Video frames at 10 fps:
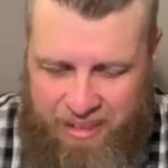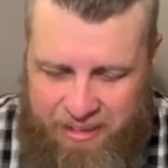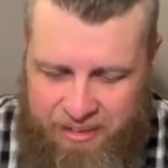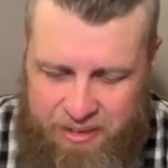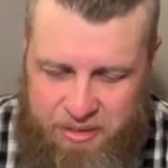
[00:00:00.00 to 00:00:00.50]

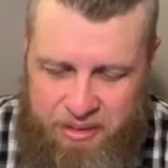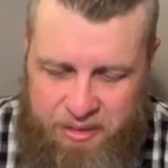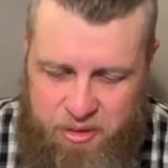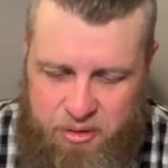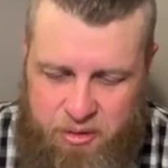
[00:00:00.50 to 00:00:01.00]

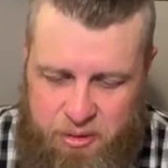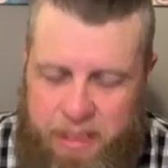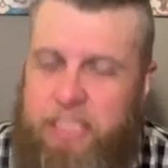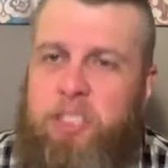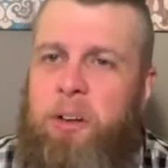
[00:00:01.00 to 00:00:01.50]
there's
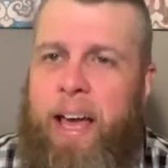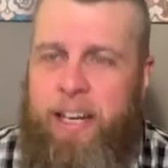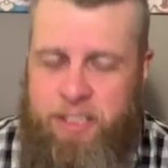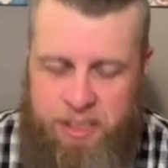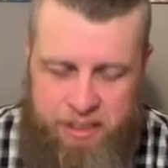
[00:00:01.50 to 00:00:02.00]
three
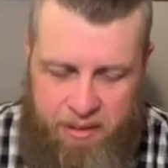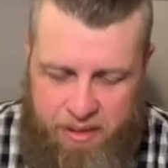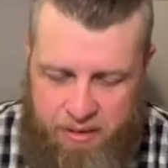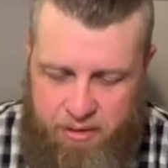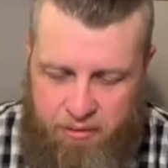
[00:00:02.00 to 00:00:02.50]
strategies I'll
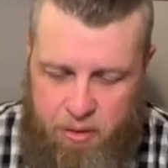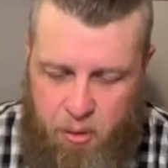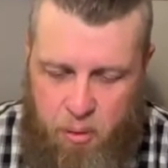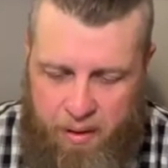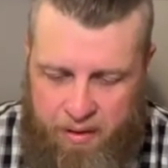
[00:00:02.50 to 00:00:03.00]
give you real
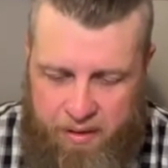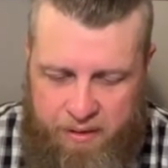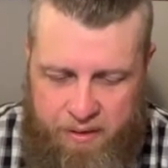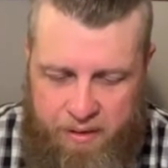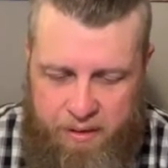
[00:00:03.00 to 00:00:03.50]
quickly.
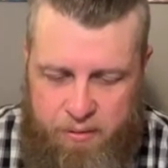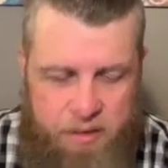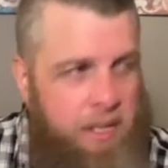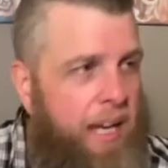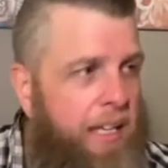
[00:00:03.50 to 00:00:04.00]
And if
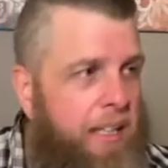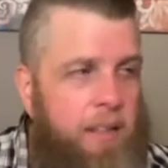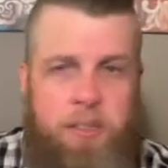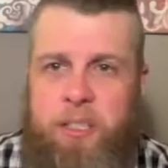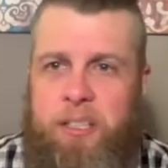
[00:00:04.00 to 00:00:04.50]
you're taking
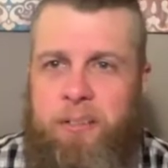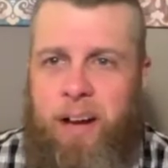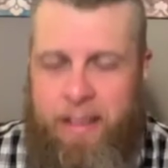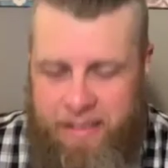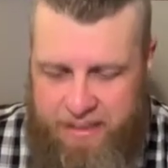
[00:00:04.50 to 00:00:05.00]
notes, you can
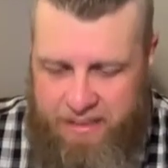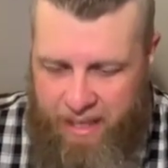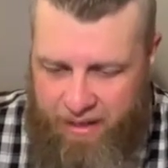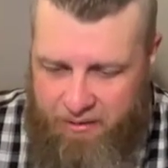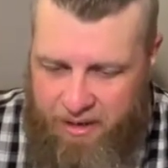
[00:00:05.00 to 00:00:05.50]
write these
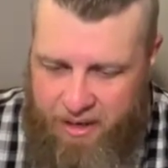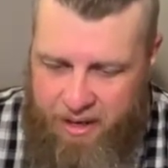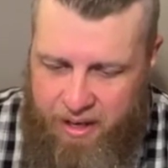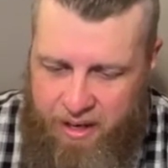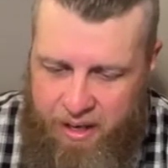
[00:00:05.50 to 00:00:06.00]
down.
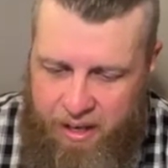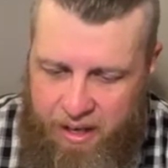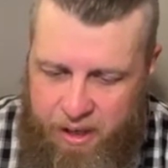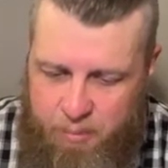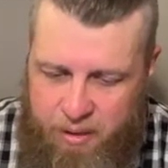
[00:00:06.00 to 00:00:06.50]

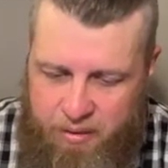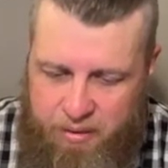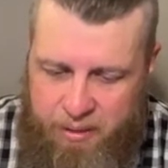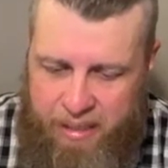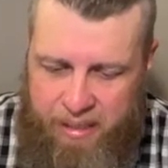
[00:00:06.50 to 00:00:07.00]
But
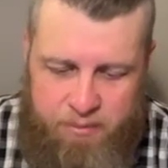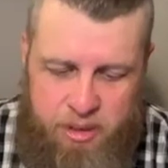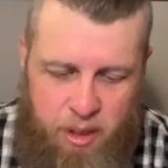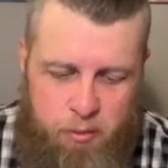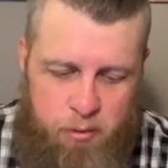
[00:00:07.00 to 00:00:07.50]
three
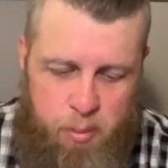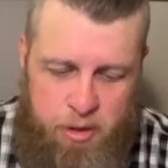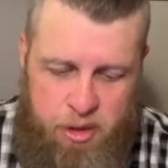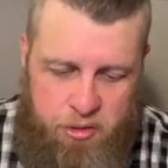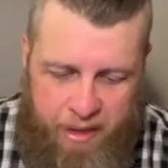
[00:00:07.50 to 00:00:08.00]
observable
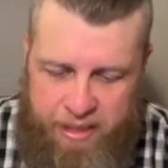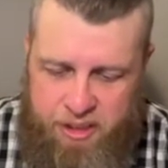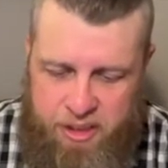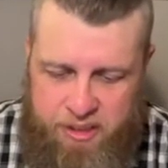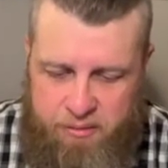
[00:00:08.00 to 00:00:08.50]

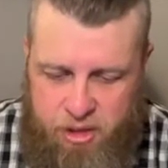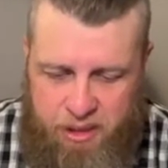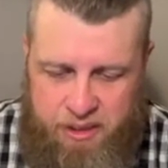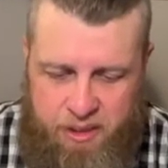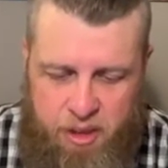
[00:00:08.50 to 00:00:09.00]
strategies of
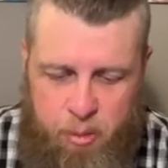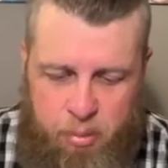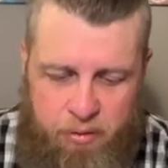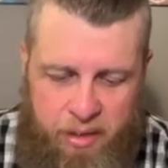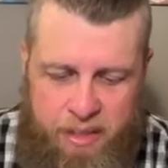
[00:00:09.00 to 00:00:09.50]
Jesus to
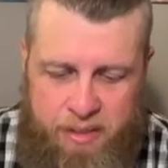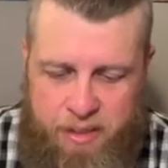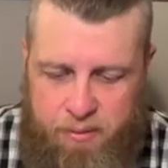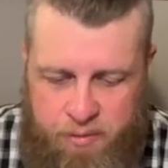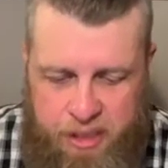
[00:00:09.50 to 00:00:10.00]
prevent
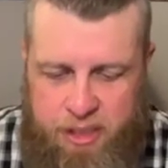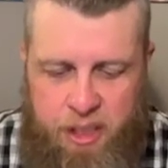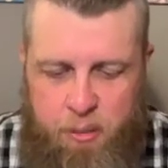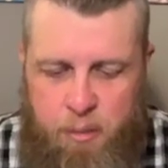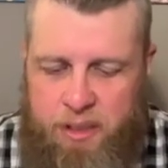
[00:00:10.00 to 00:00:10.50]
division
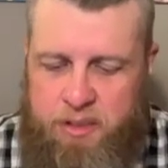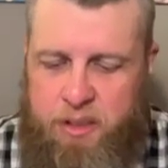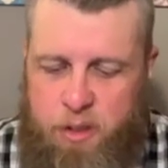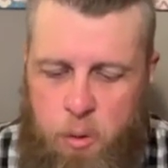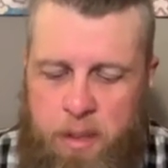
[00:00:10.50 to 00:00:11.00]
amongst the
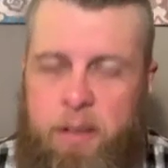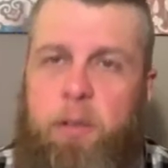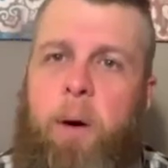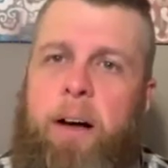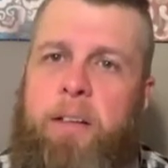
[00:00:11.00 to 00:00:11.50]
12
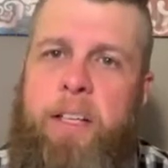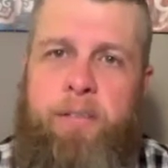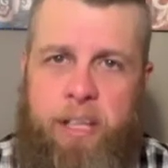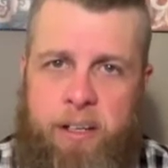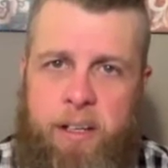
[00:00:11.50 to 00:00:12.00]
while
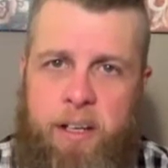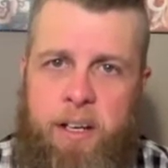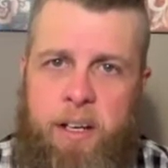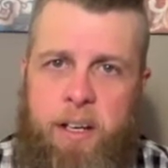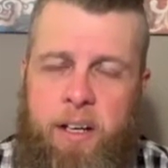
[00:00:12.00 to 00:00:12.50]
living
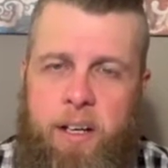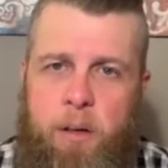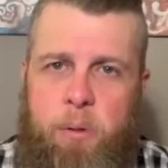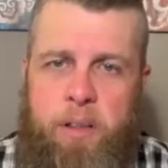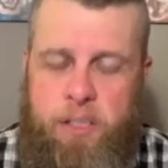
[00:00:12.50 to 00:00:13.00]

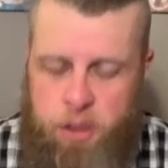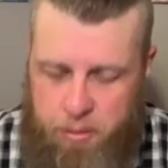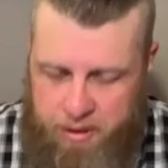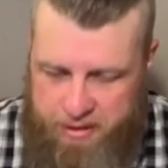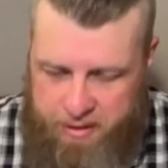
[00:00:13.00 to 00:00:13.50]
with a
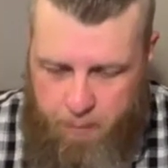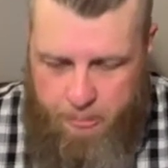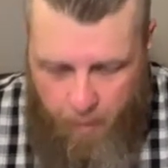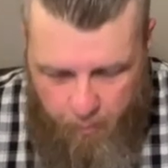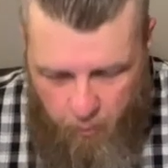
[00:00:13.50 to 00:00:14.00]
Judas.
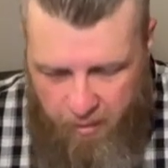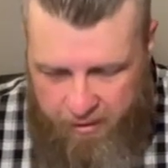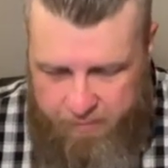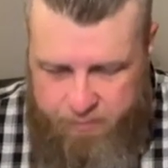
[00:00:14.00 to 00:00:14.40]
Number one,